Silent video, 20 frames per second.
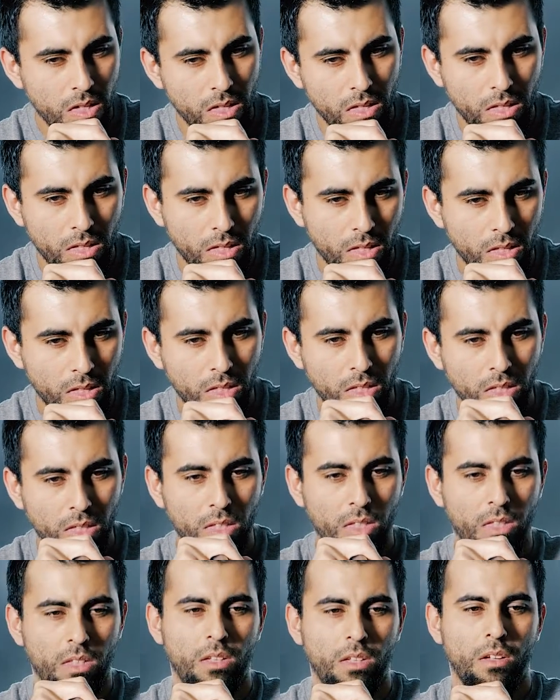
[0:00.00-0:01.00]
you?
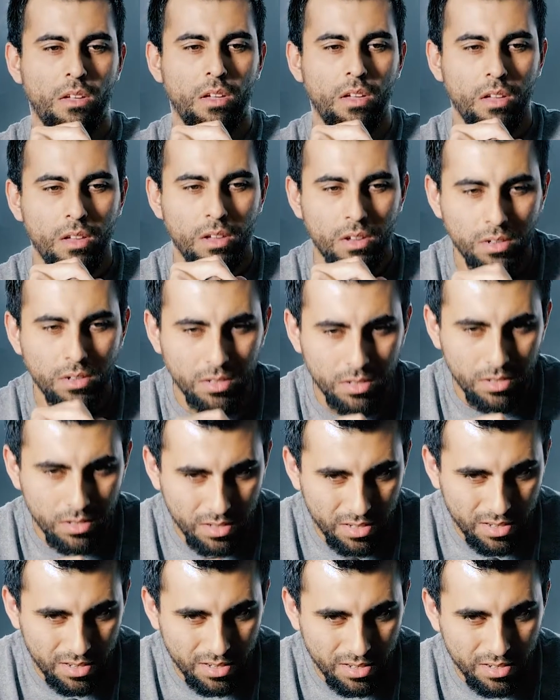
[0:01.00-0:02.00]

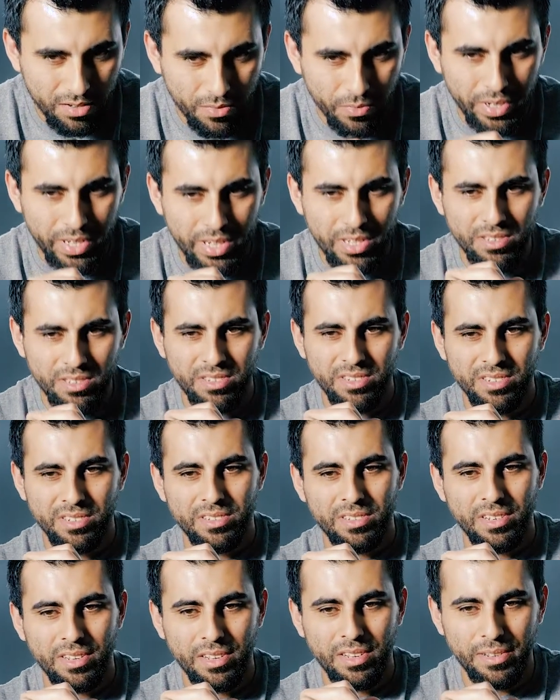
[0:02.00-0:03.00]
Uh, winning's
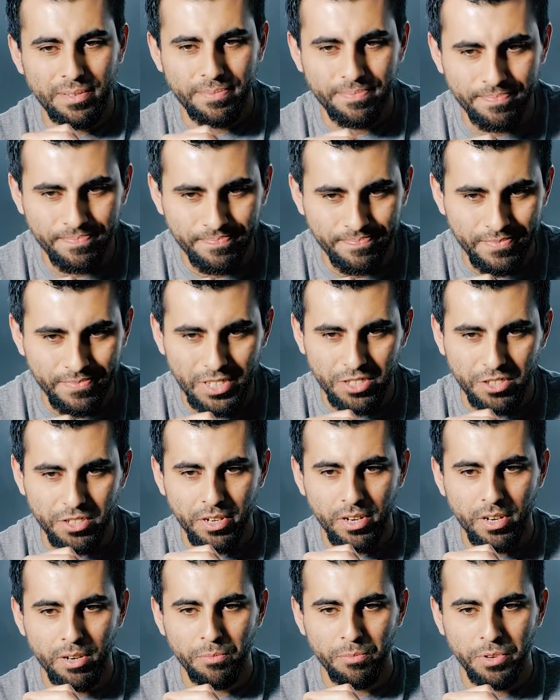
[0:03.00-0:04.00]
just a, a
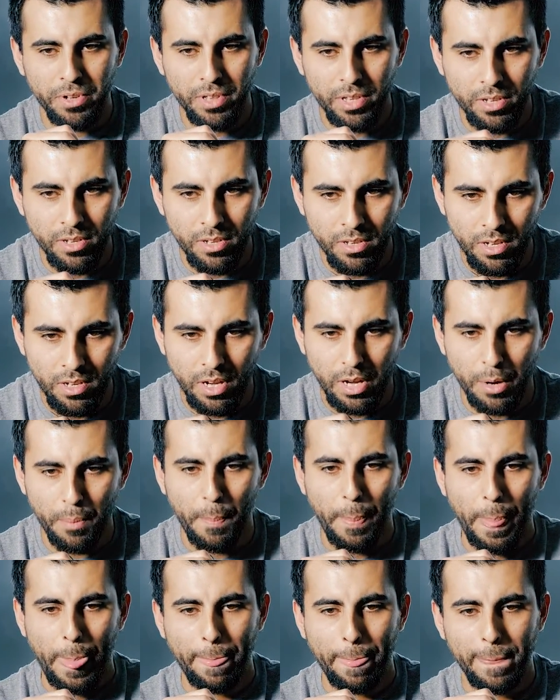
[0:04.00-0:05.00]
term, really.
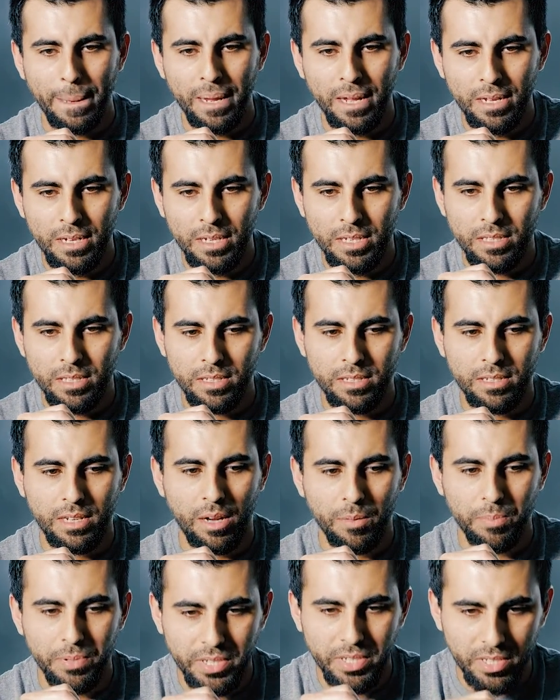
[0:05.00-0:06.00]
Um, this
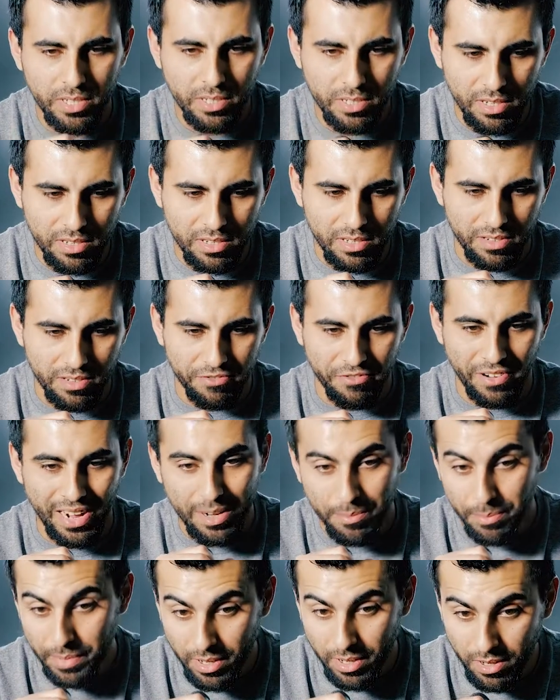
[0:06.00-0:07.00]
competition doesn't
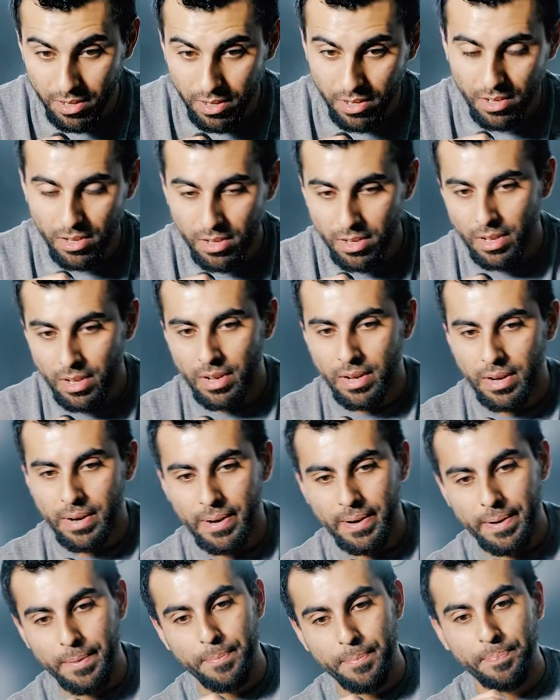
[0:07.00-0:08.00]
define me.
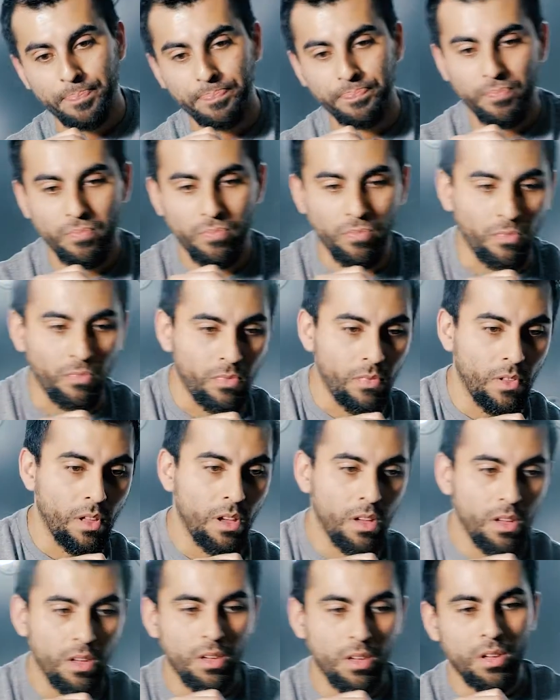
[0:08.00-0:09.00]
Um,
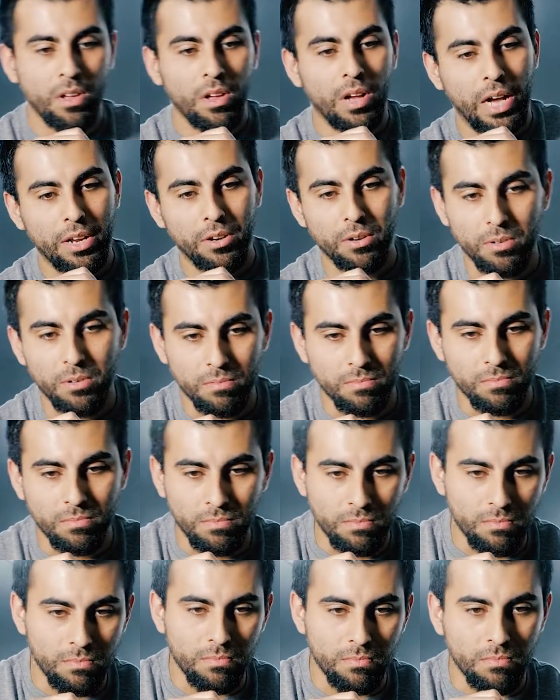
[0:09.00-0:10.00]
I don't
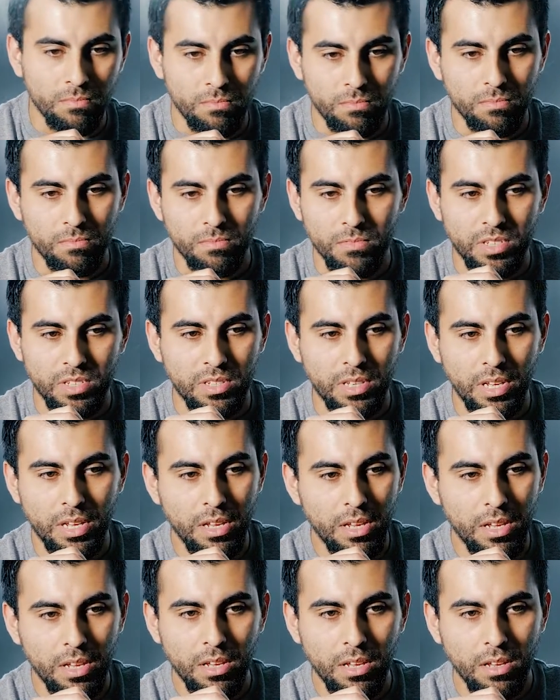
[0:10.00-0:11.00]

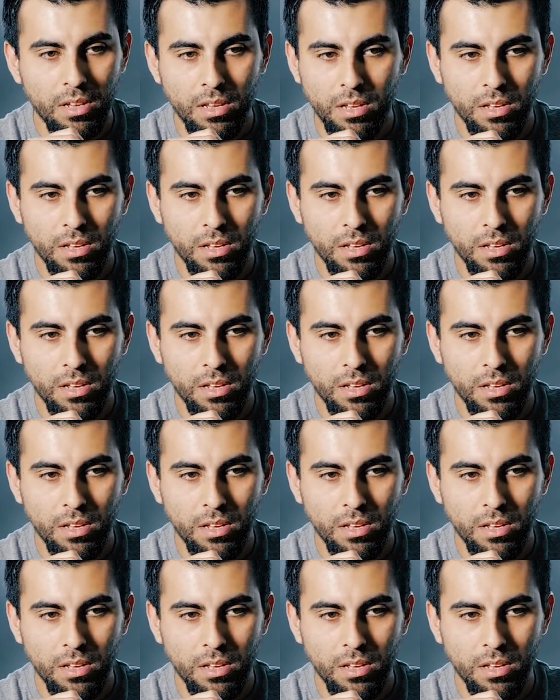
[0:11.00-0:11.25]
see